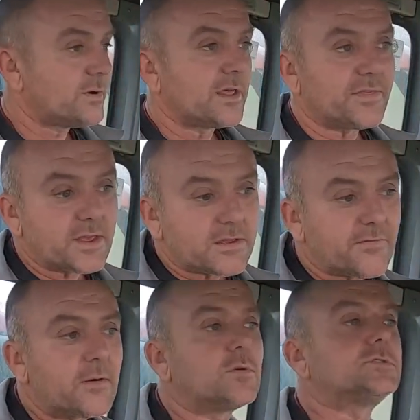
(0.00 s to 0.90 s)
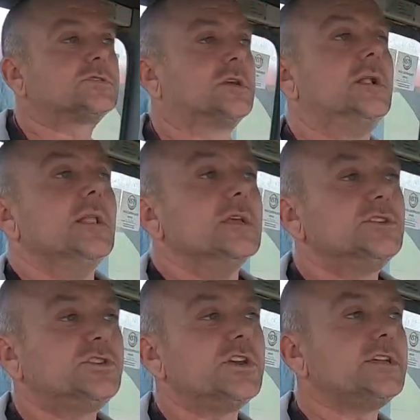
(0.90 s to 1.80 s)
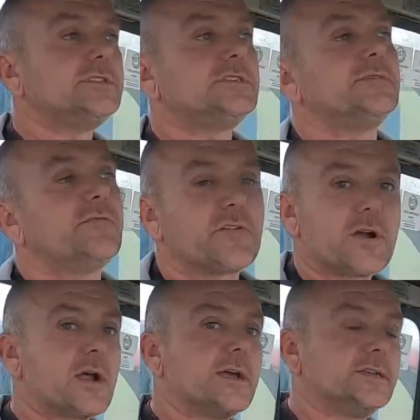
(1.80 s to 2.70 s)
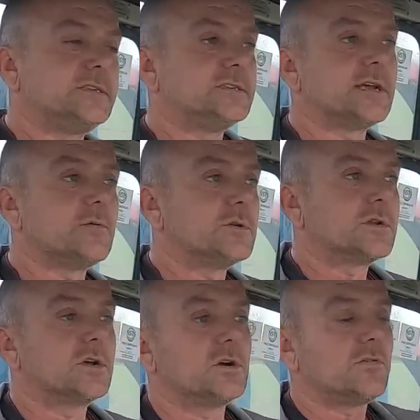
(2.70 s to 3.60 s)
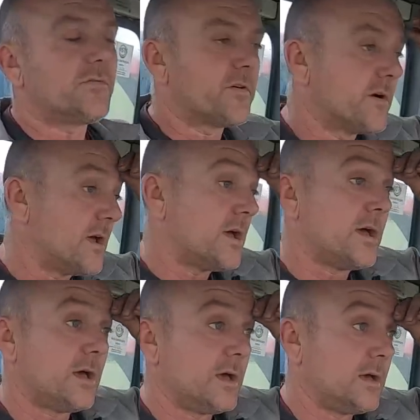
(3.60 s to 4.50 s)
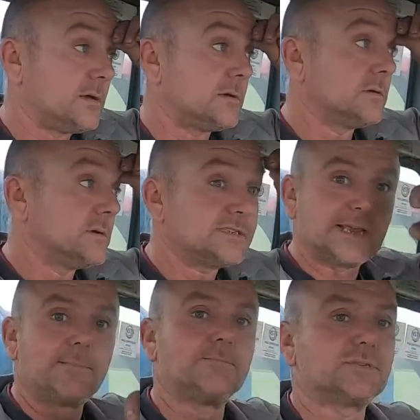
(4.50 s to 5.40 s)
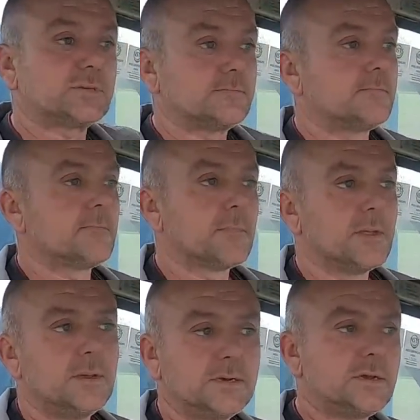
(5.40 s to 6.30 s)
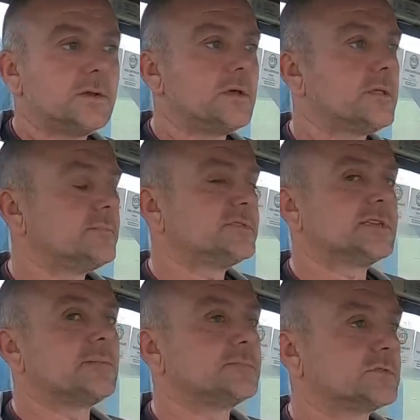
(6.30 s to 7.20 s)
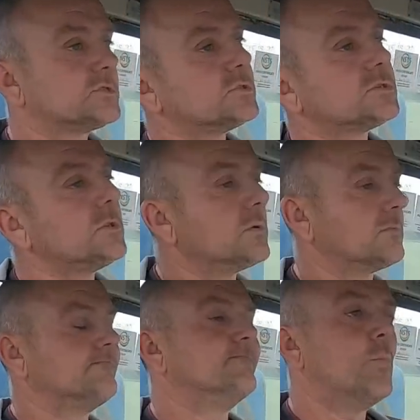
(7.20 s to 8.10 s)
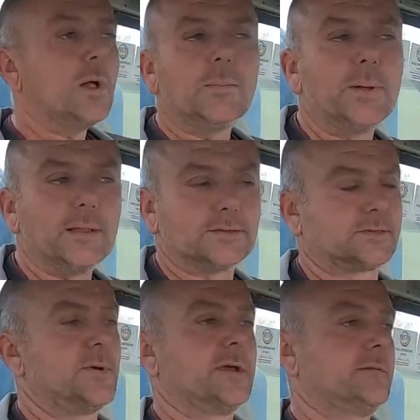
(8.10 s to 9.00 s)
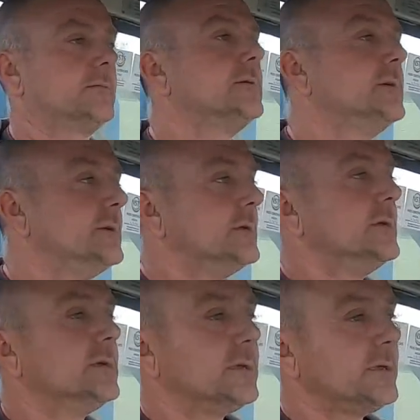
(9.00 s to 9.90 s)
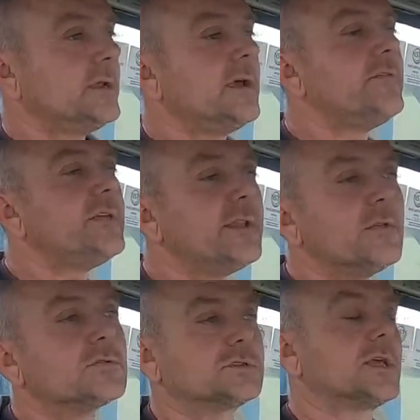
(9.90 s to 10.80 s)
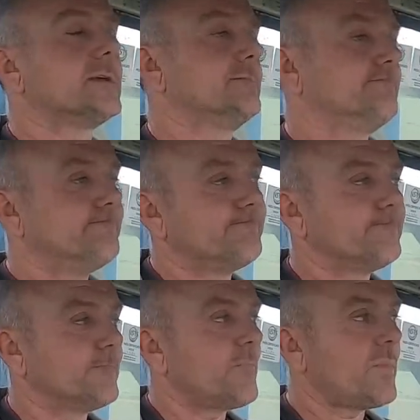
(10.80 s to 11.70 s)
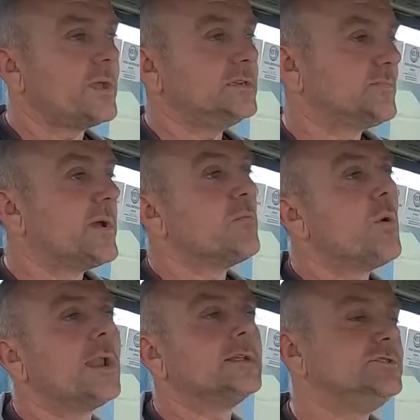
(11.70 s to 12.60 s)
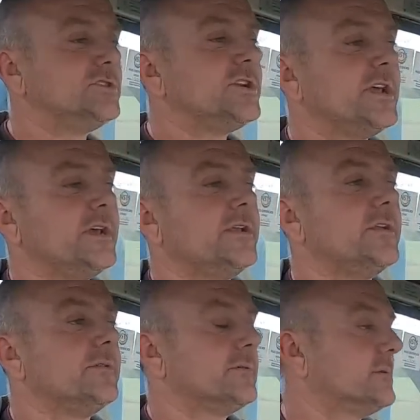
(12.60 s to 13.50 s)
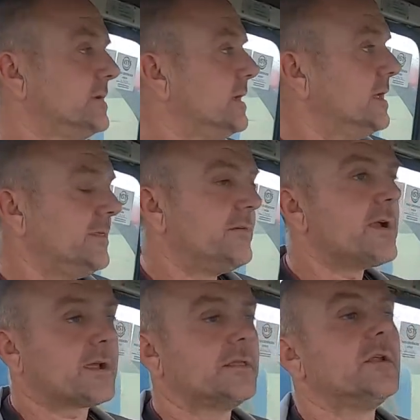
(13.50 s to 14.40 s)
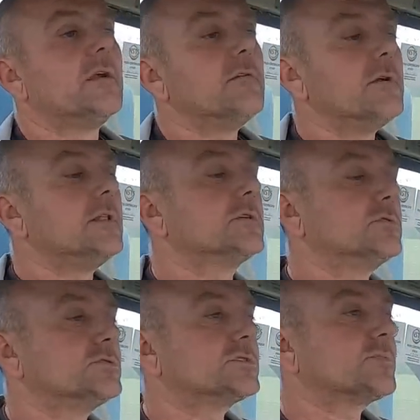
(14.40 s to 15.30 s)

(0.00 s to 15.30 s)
And I think if I was changing varieties, I would go for Sam's. I don't know, them Sam's just look well built to me. You know, everything looks like it's been well engineered, and they reckon they're a real good